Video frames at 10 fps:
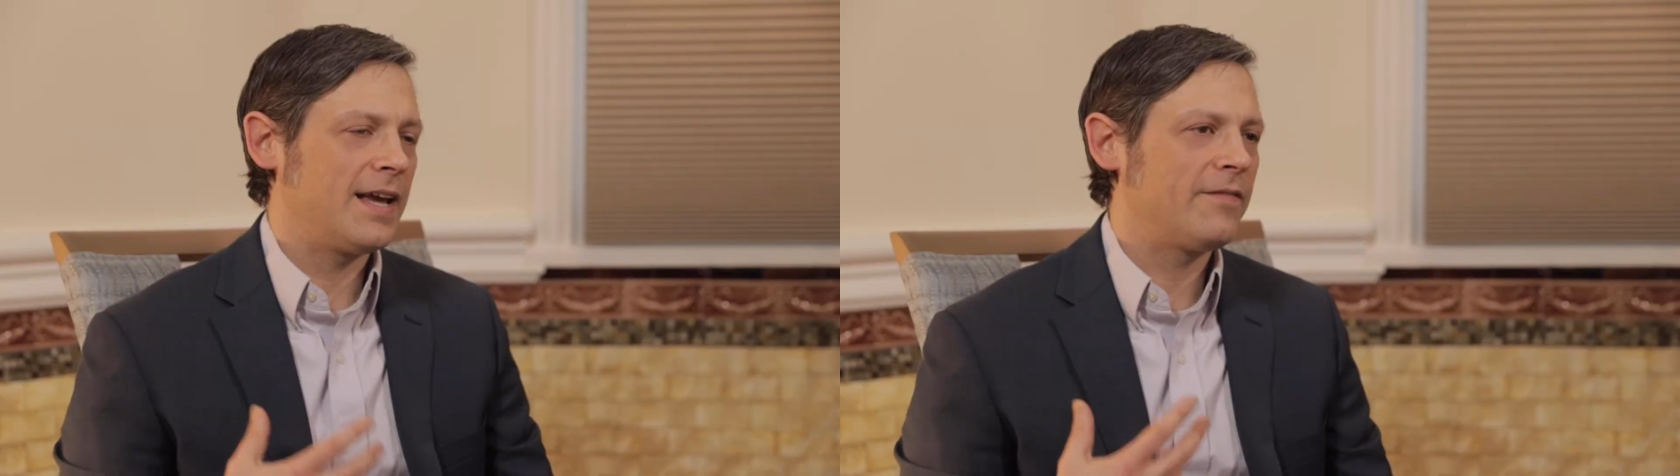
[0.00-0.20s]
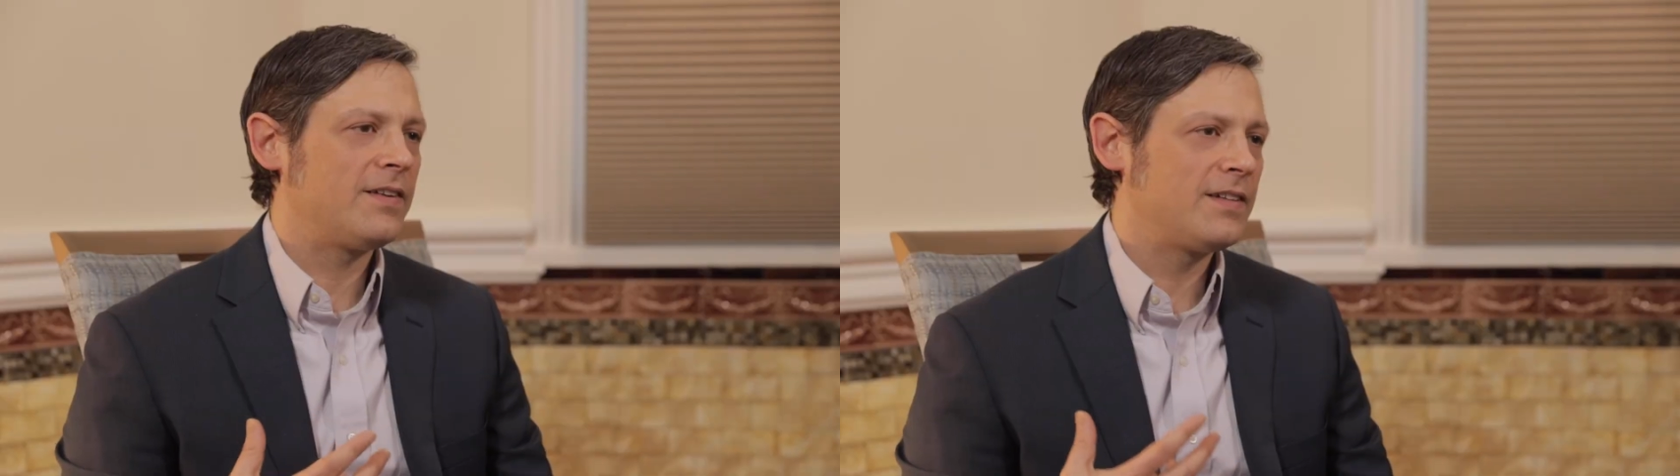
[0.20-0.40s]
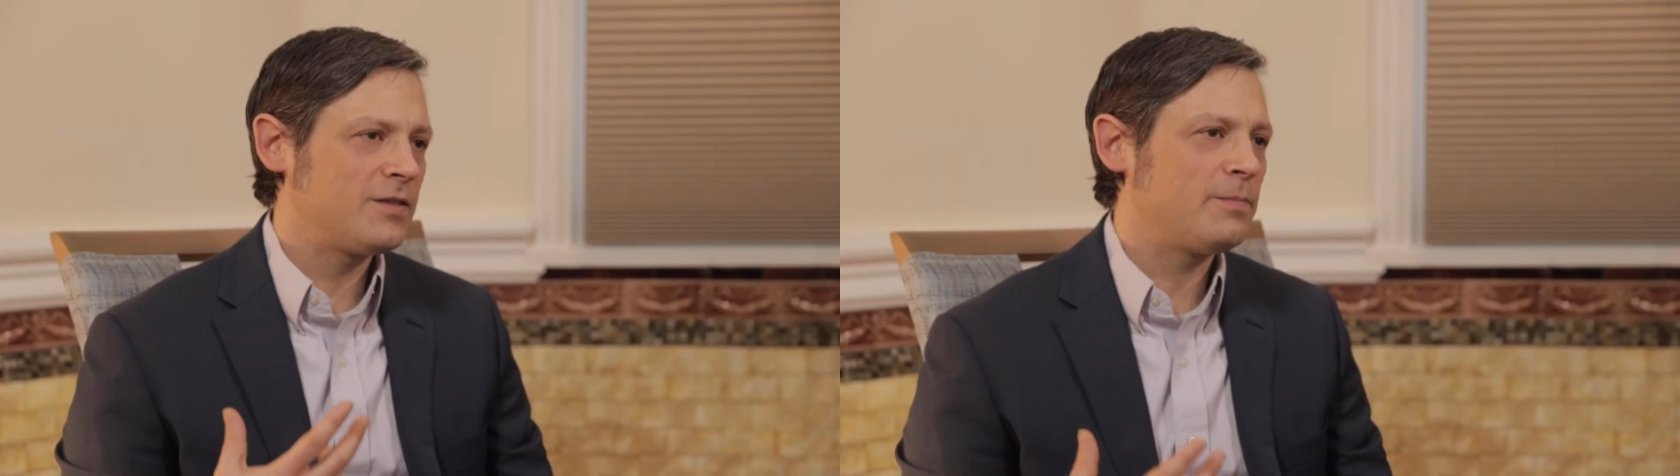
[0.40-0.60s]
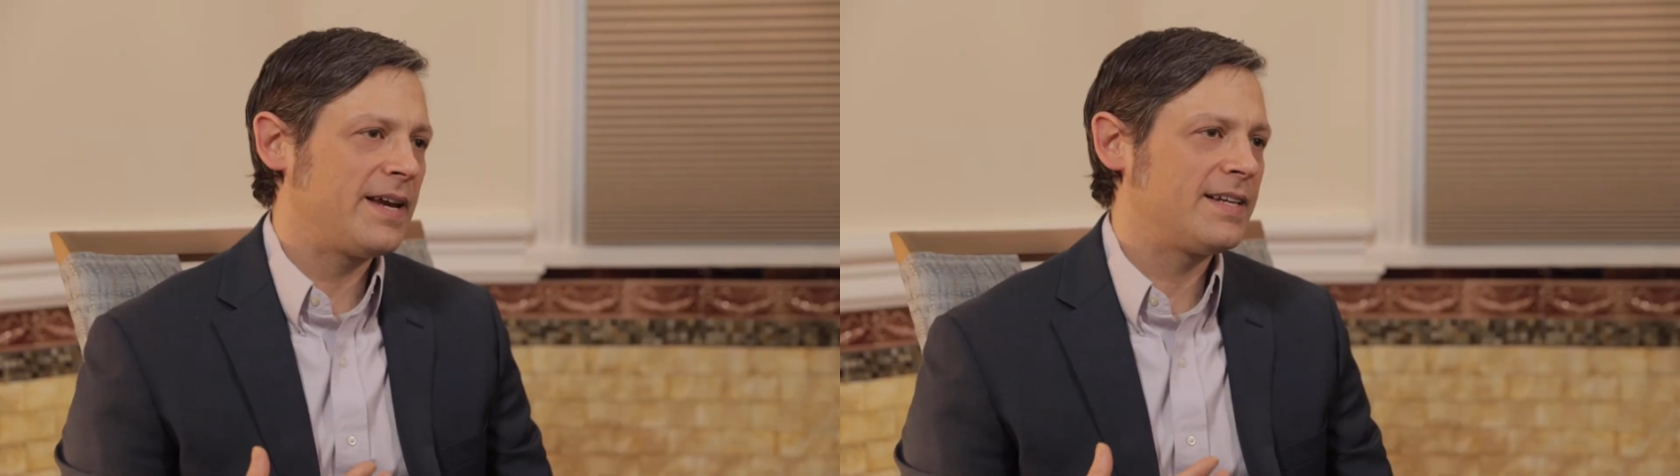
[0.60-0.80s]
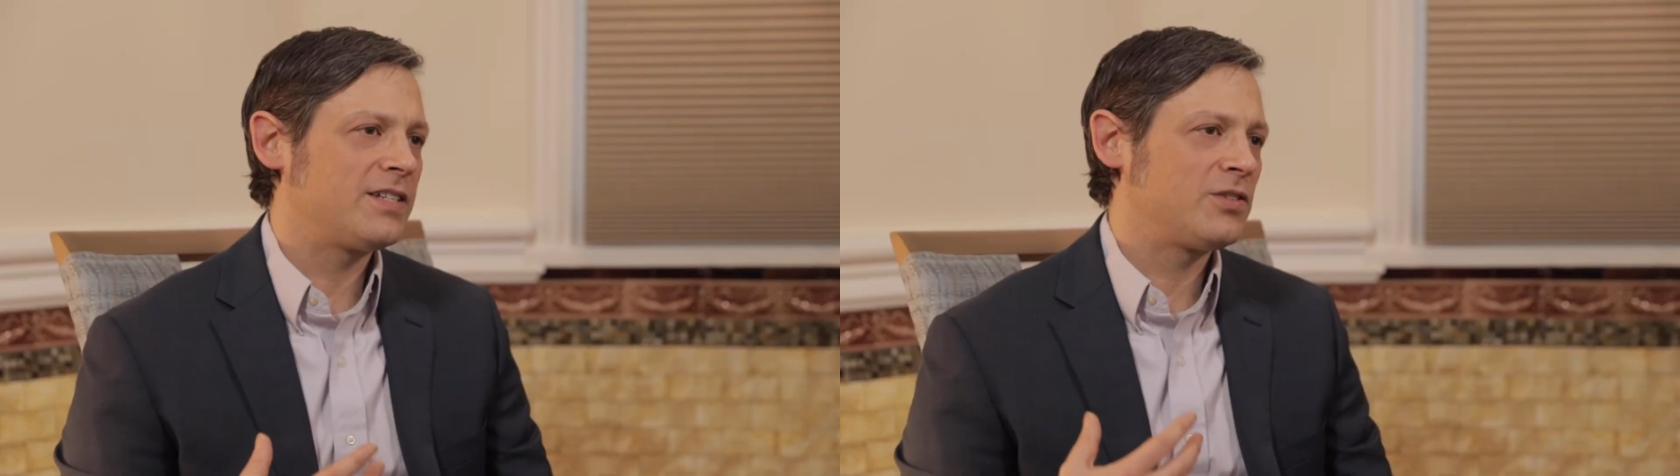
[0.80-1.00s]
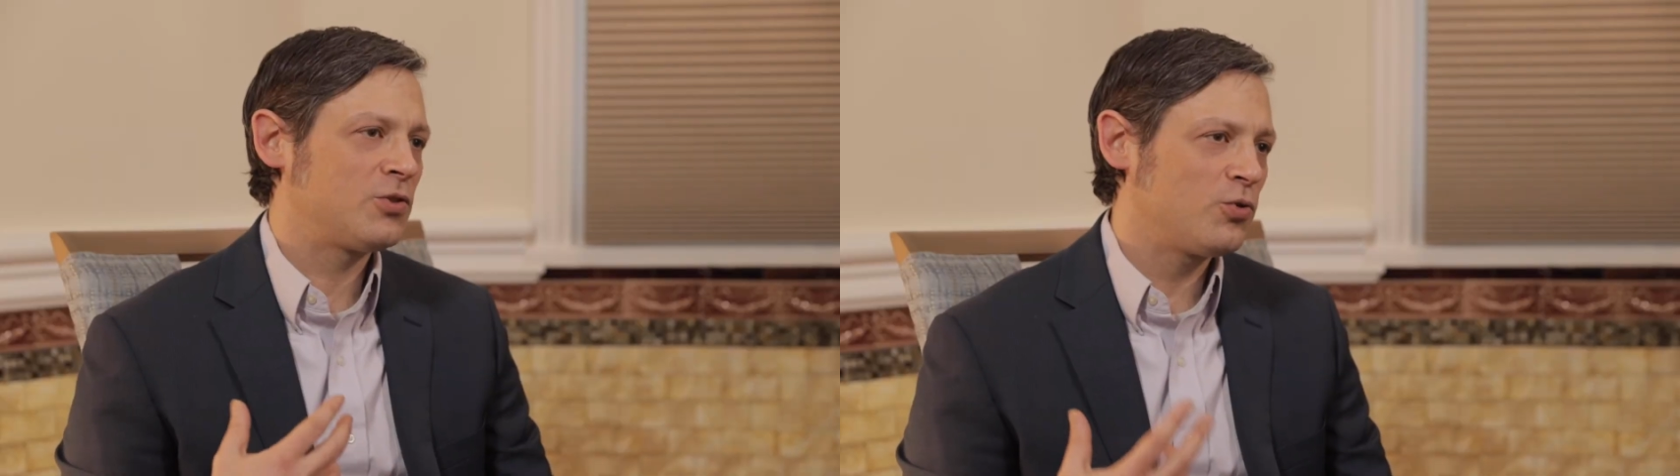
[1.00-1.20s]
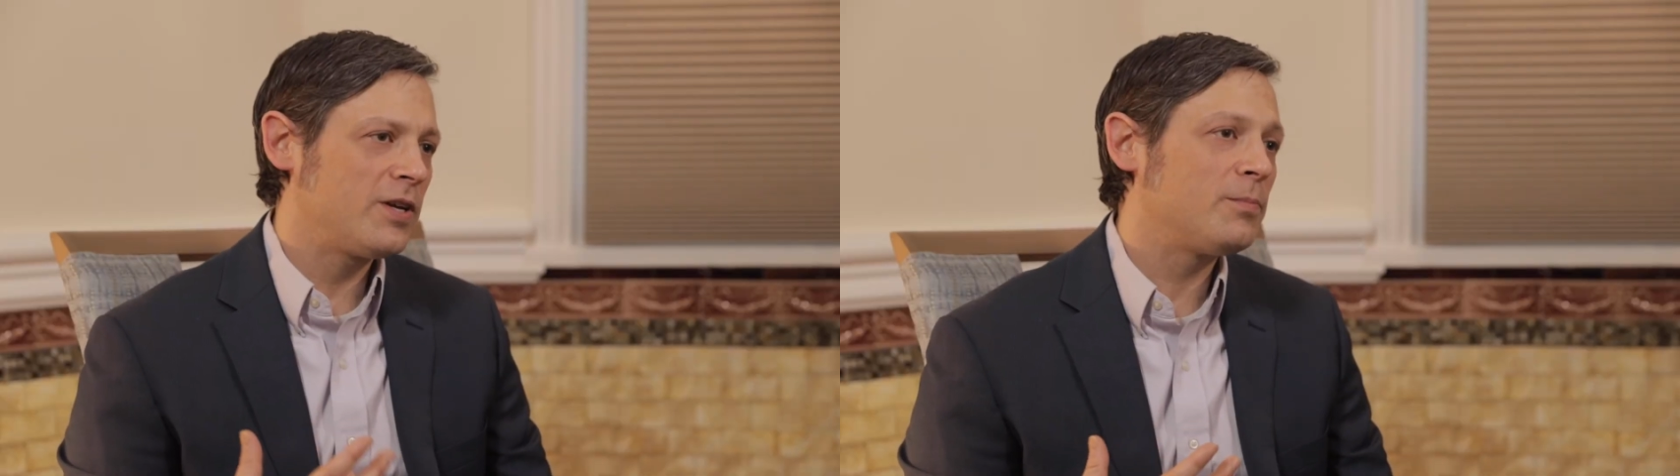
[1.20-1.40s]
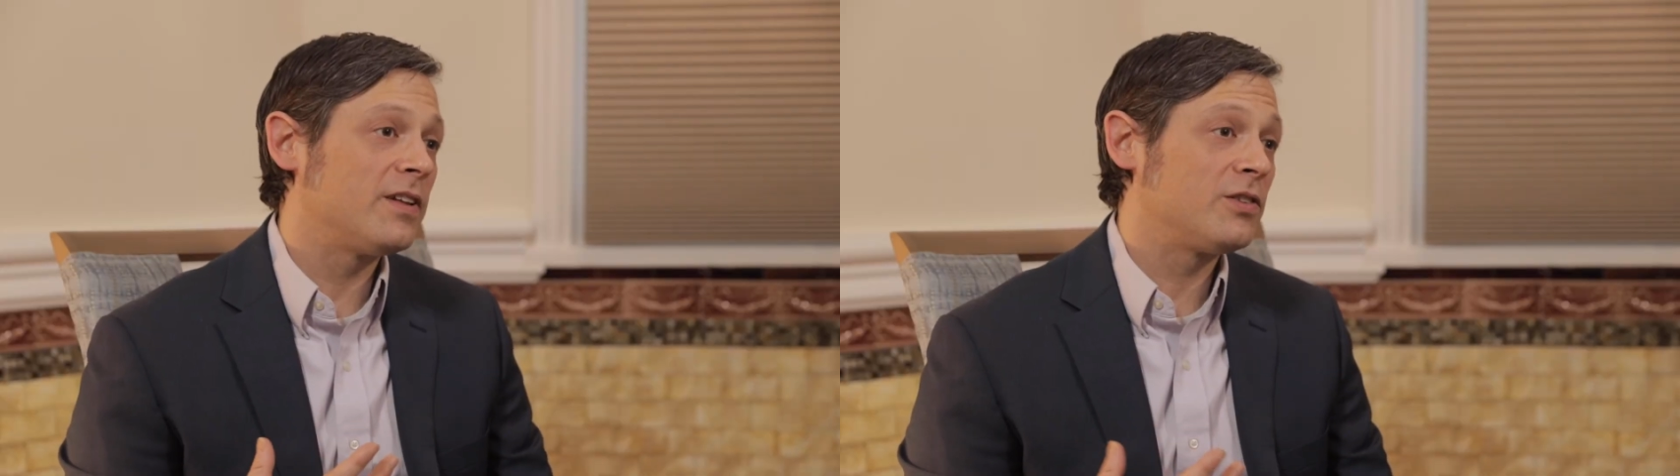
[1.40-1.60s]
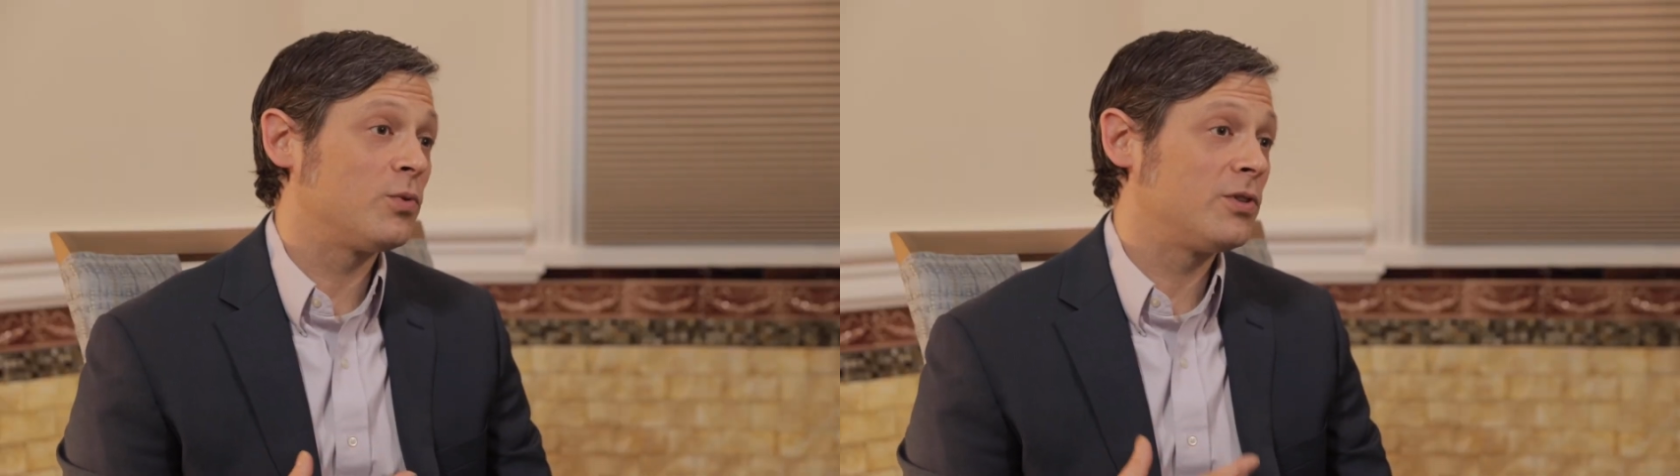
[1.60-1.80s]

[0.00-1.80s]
evidence-based treatments,